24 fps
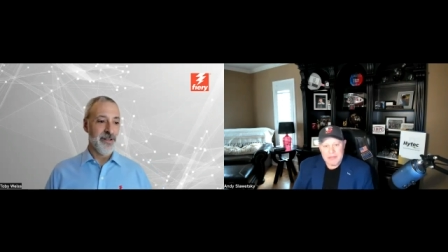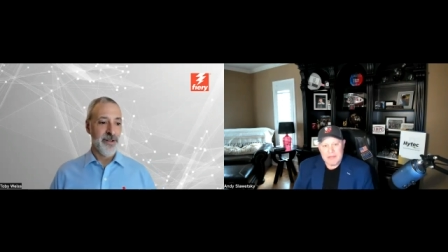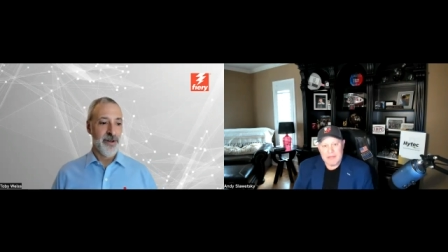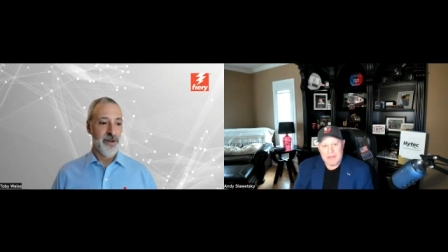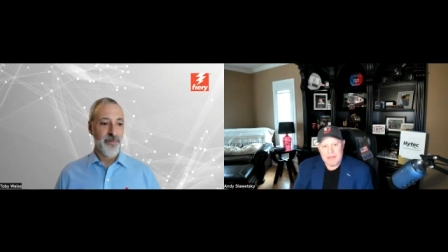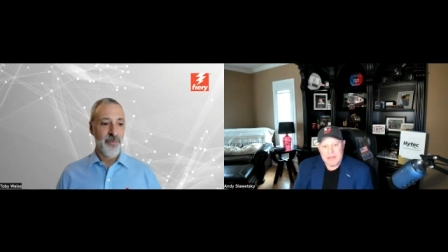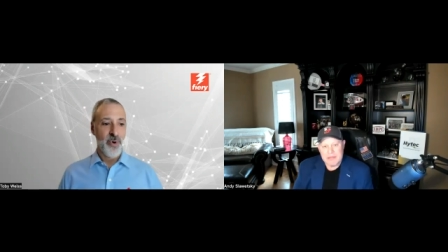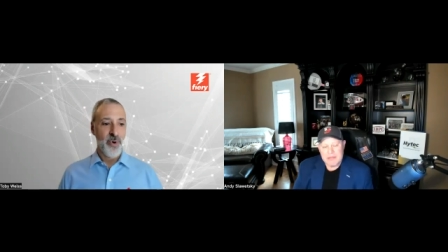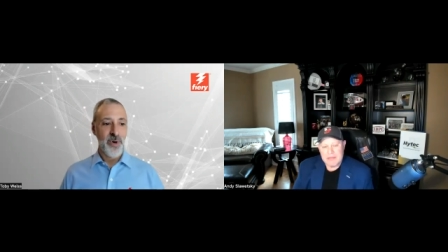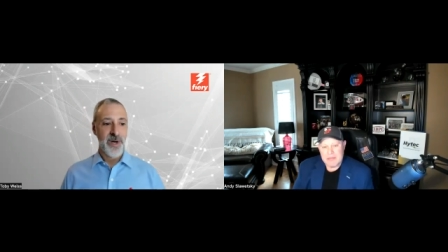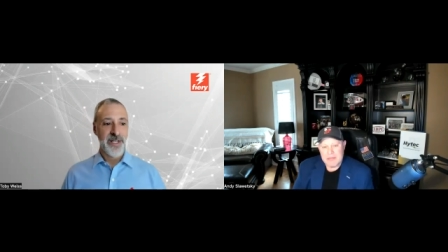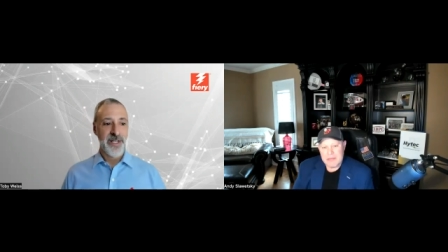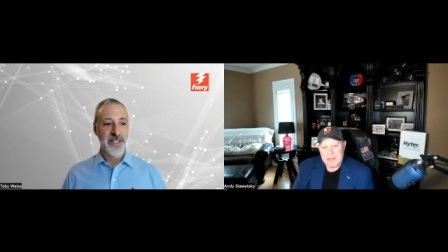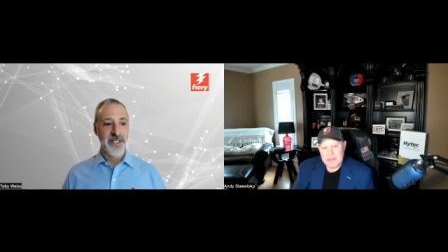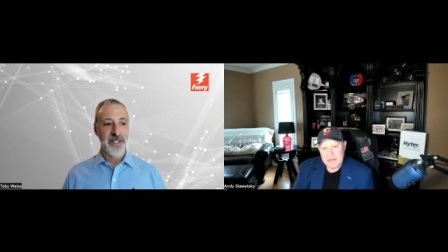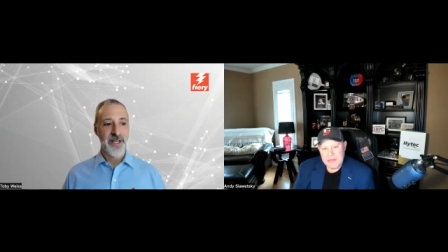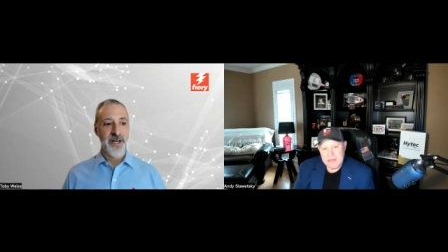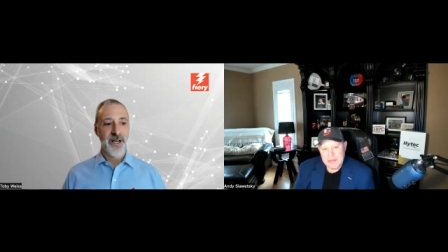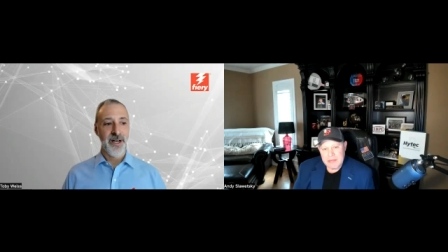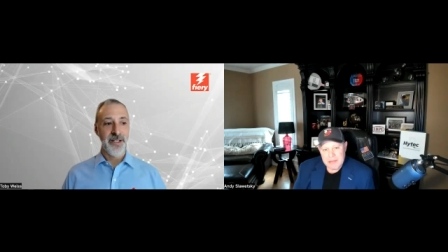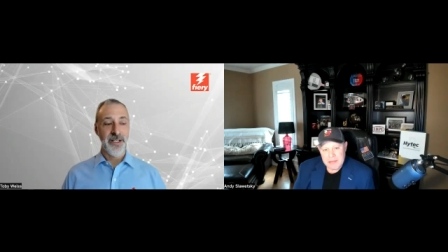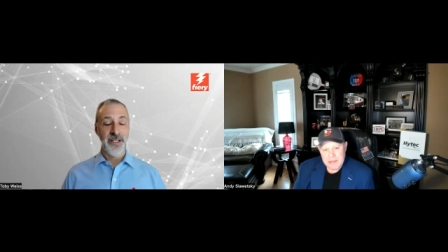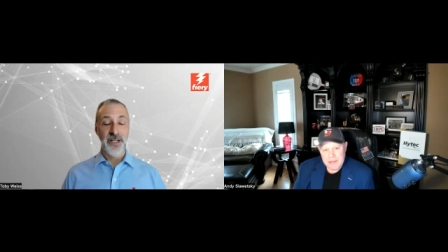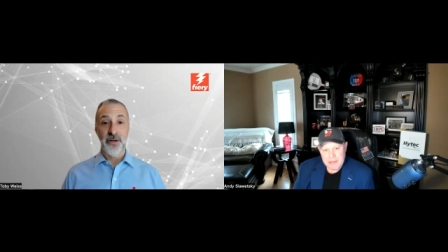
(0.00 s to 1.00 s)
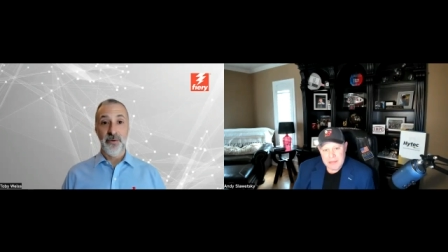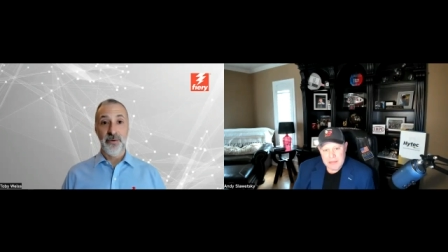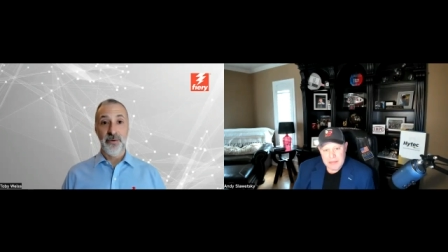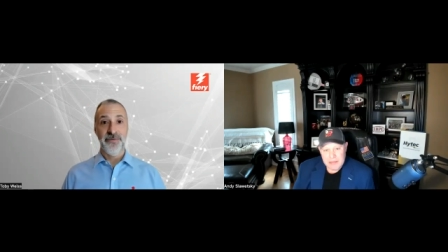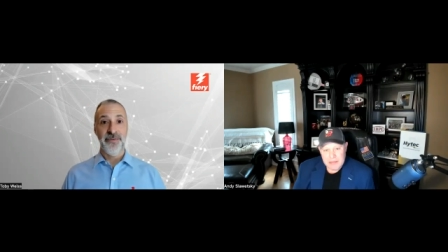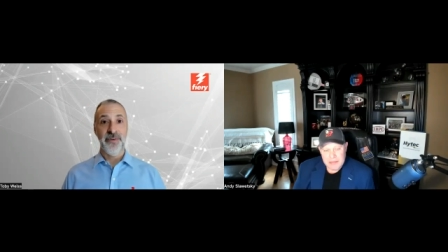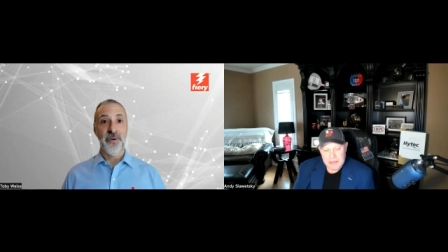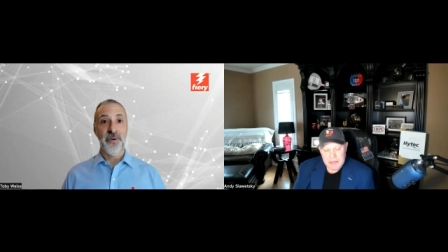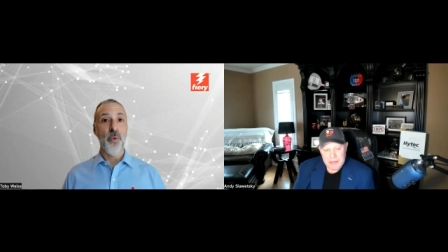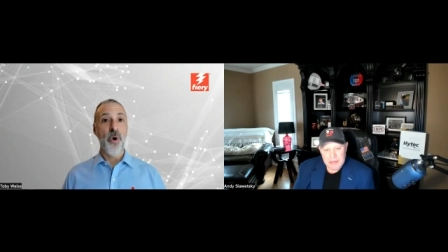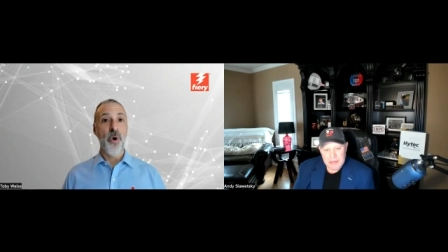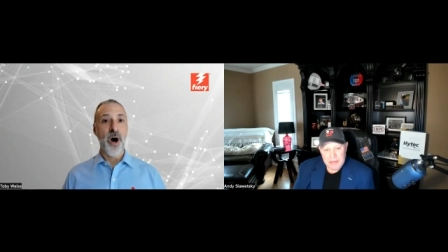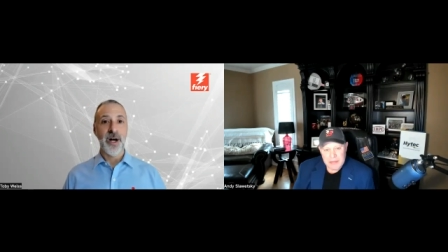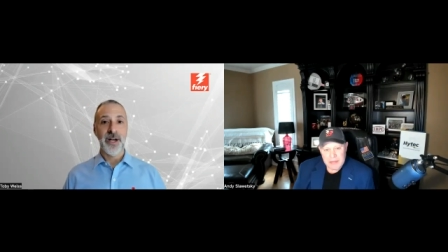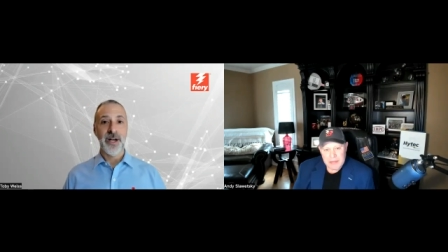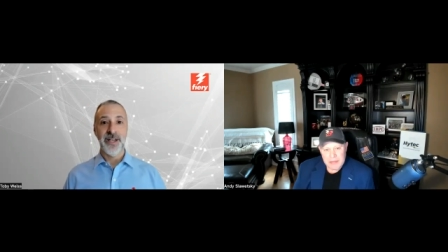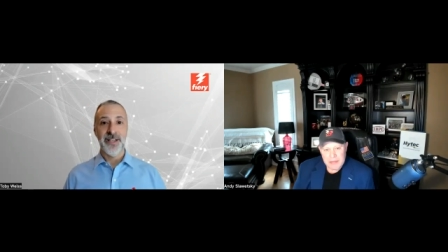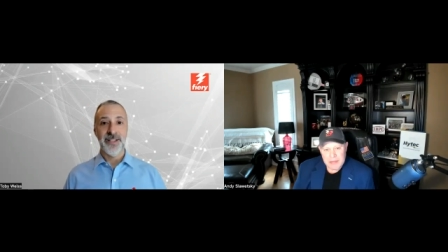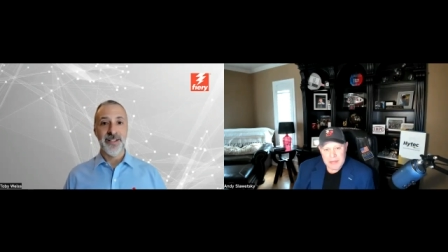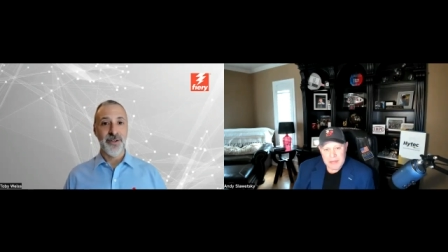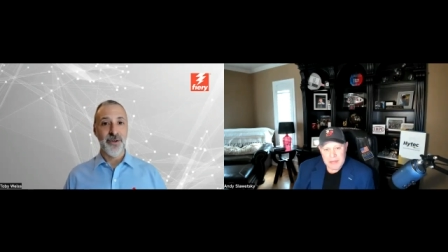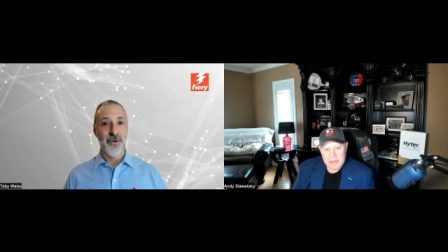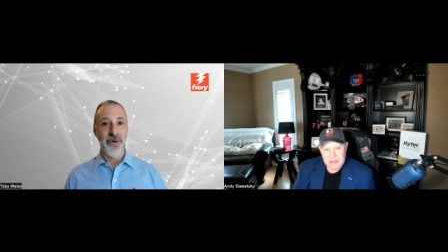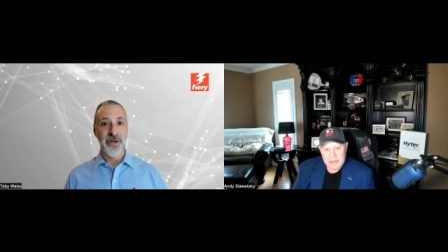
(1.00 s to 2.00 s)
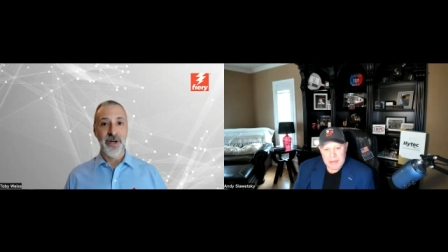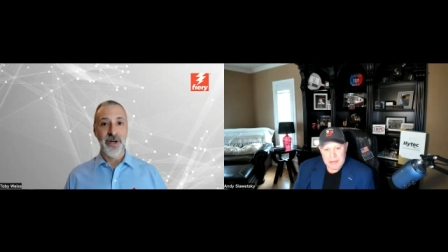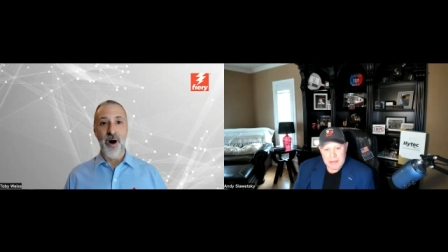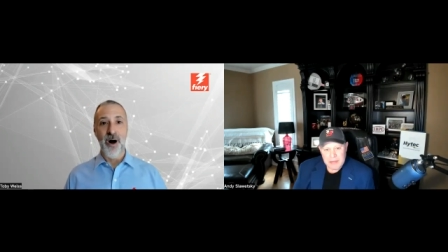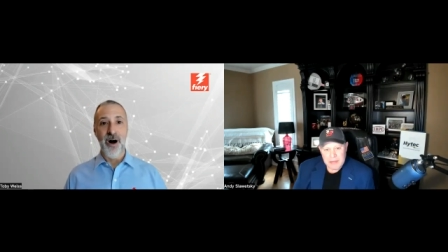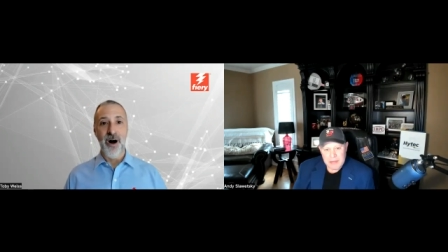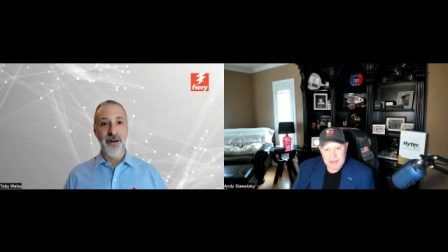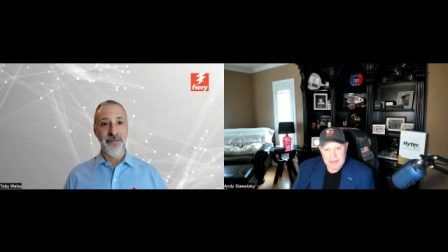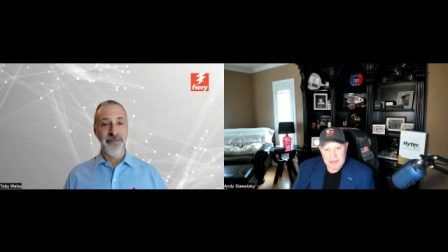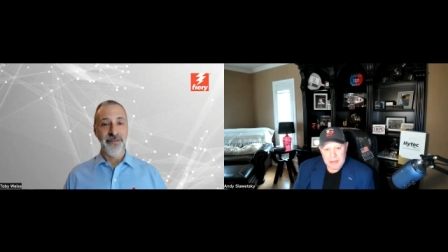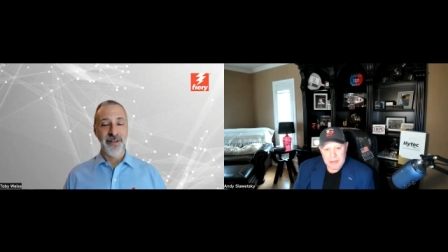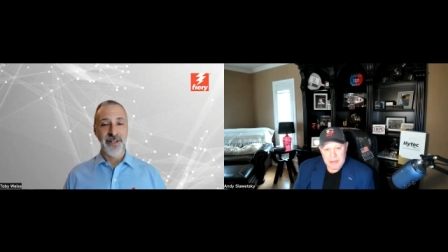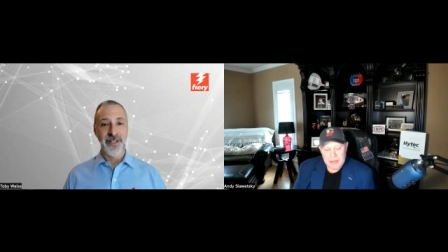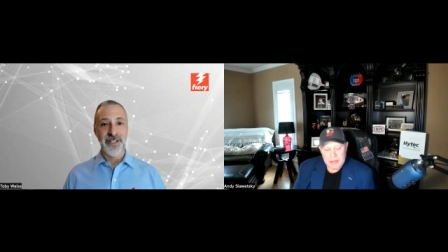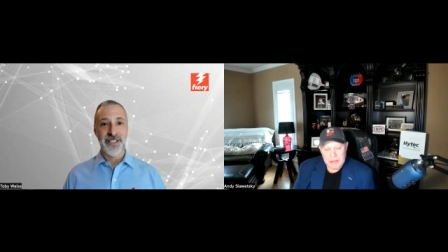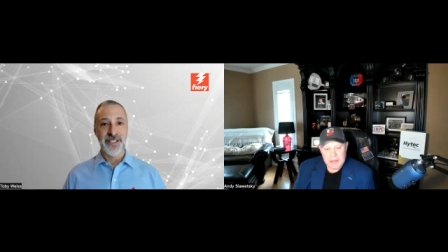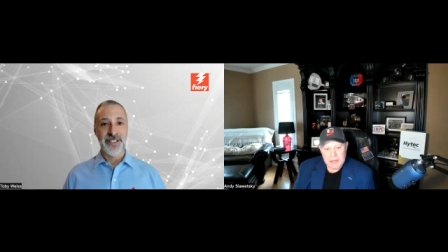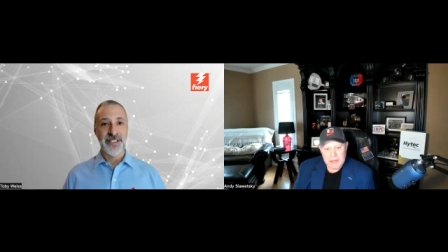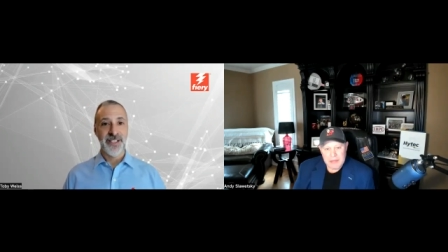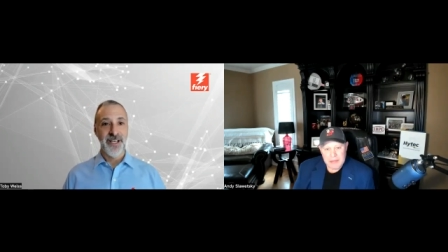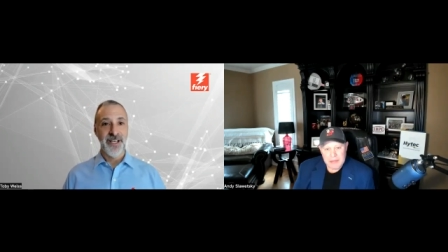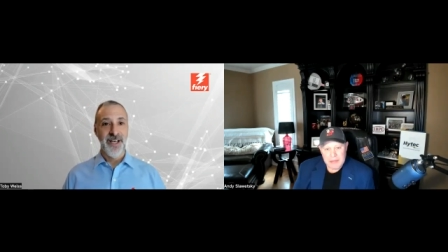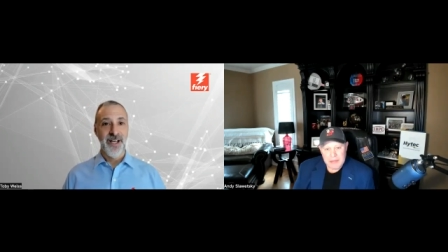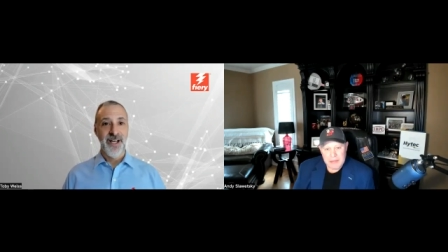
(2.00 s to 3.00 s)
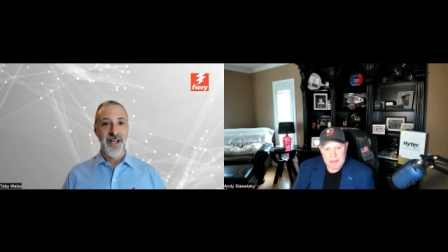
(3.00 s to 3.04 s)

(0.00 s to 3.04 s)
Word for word: your point, you know, if you walk into an office,